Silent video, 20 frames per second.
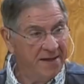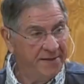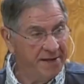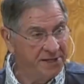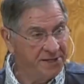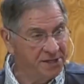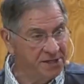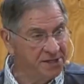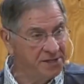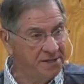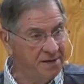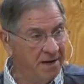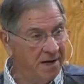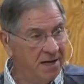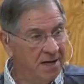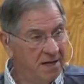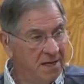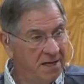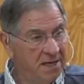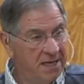This is
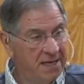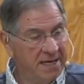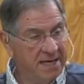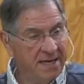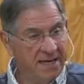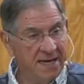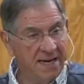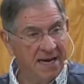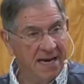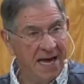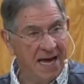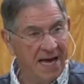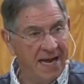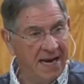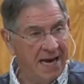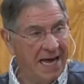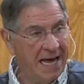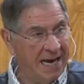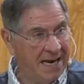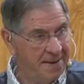the Eli,
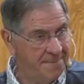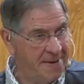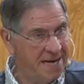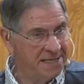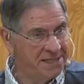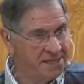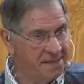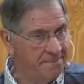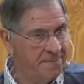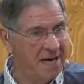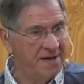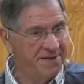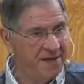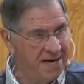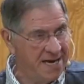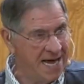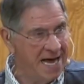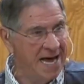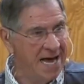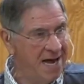Eli, lama
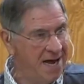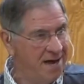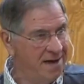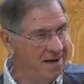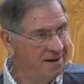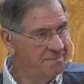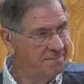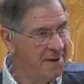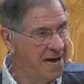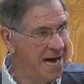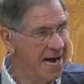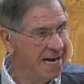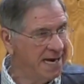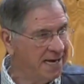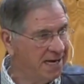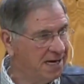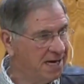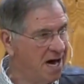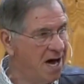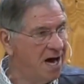sabachthani. My
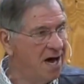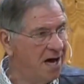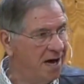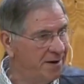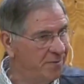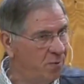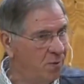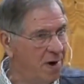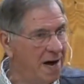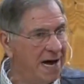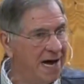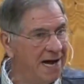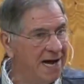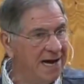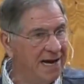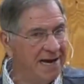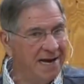God, why